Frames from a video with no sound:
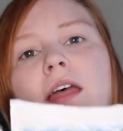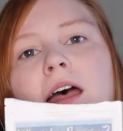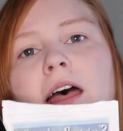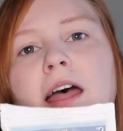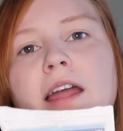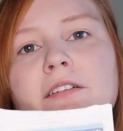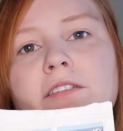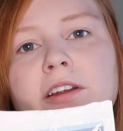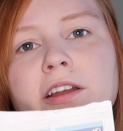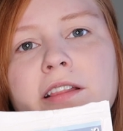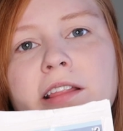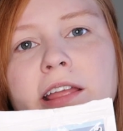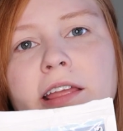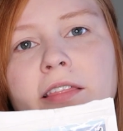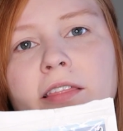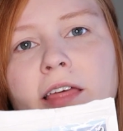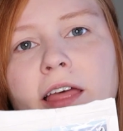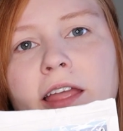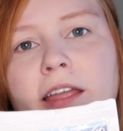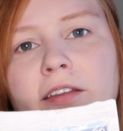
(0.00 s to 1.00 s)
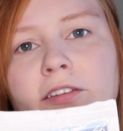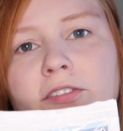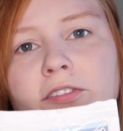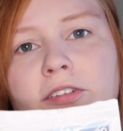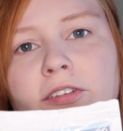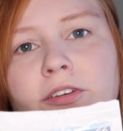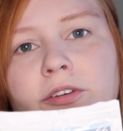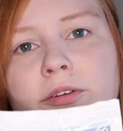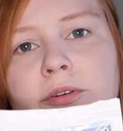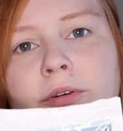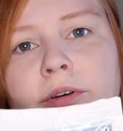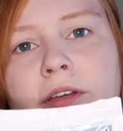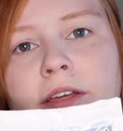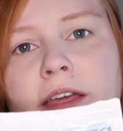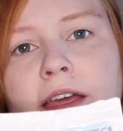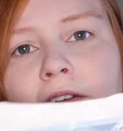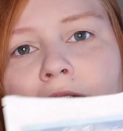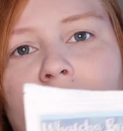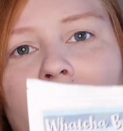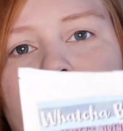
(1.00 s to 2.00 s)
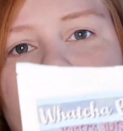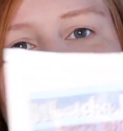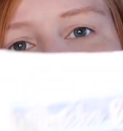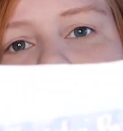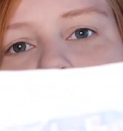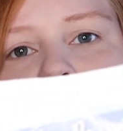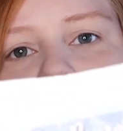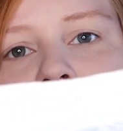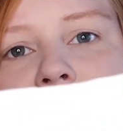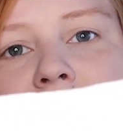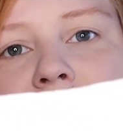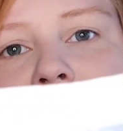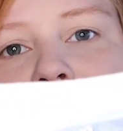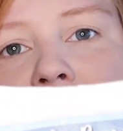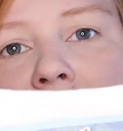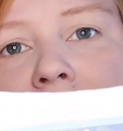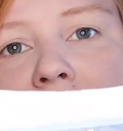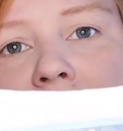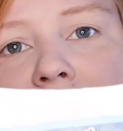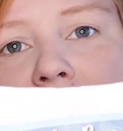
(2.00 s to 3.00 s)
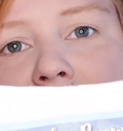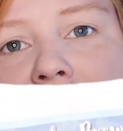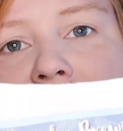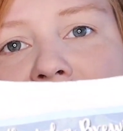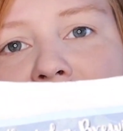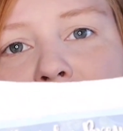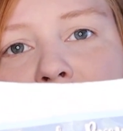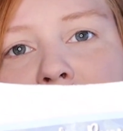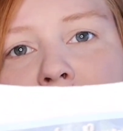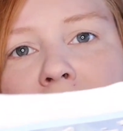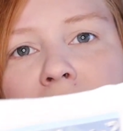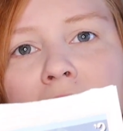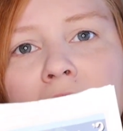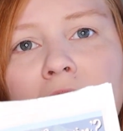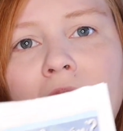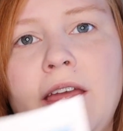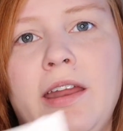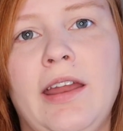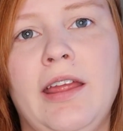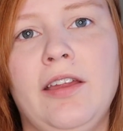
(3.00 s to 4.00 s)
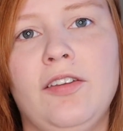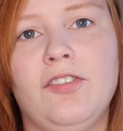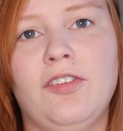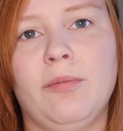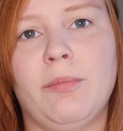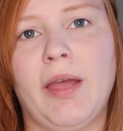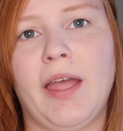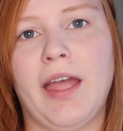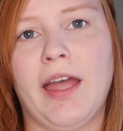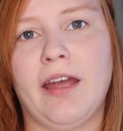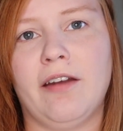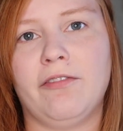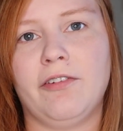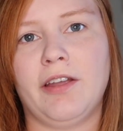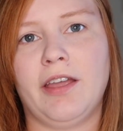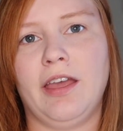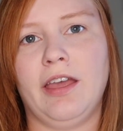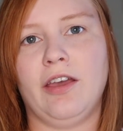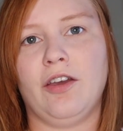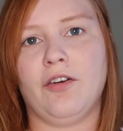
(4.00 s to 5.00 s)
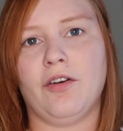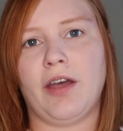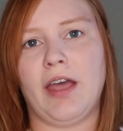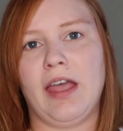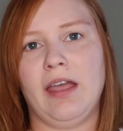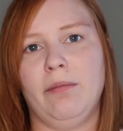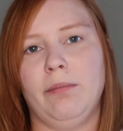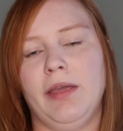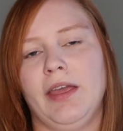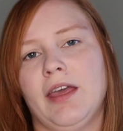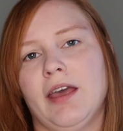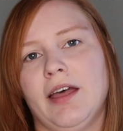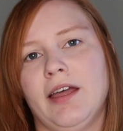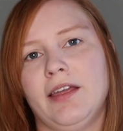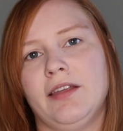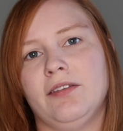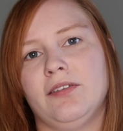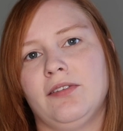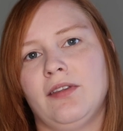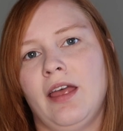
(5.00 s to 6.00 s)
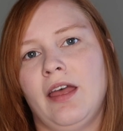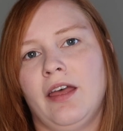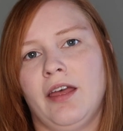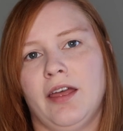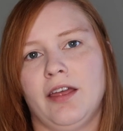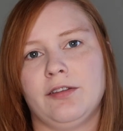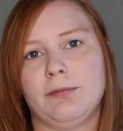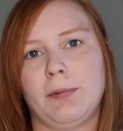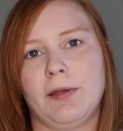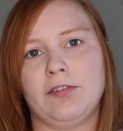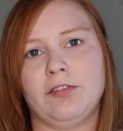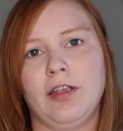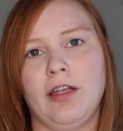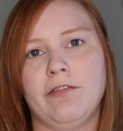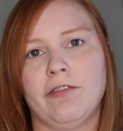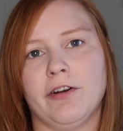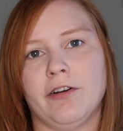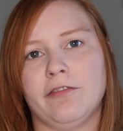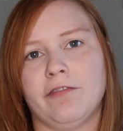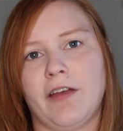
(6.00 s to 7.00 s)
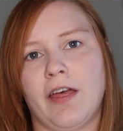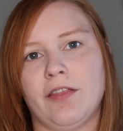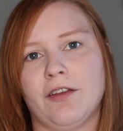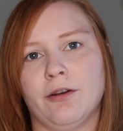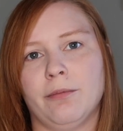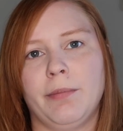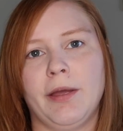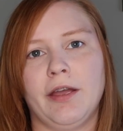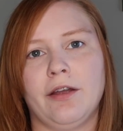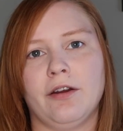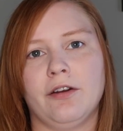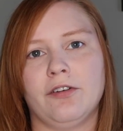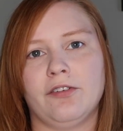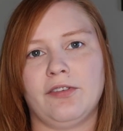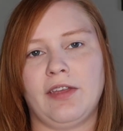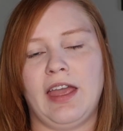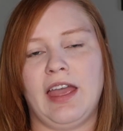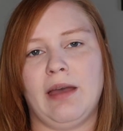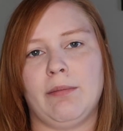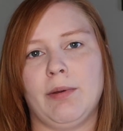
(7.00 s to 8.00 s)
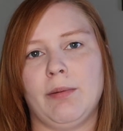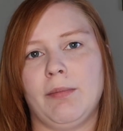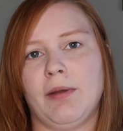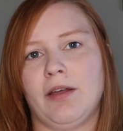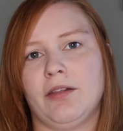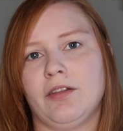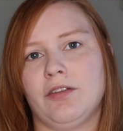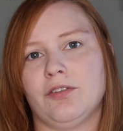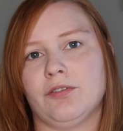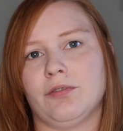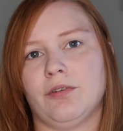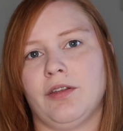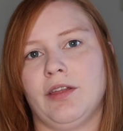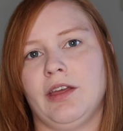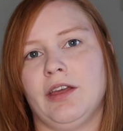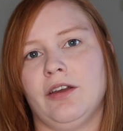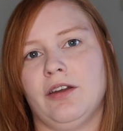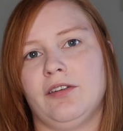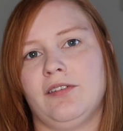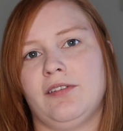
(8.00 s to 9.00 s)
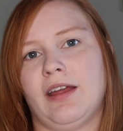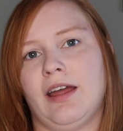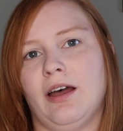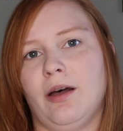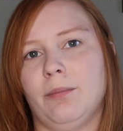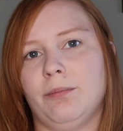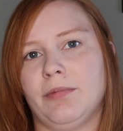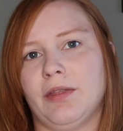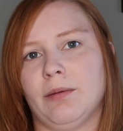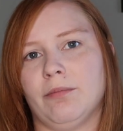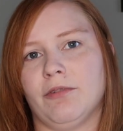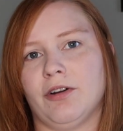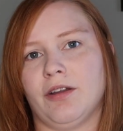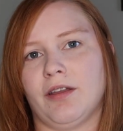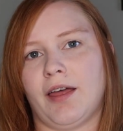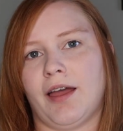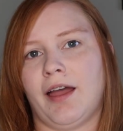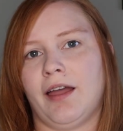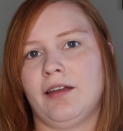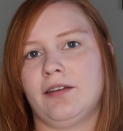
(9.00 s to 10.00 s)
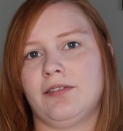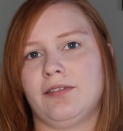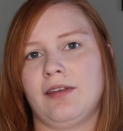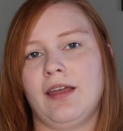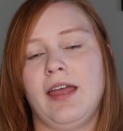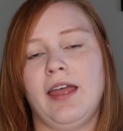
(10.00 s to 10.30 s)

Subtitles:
I really like to give any tea that has chamomile in it to my African Grey, because especially for feather pickers, chamomile is really good to help them relax.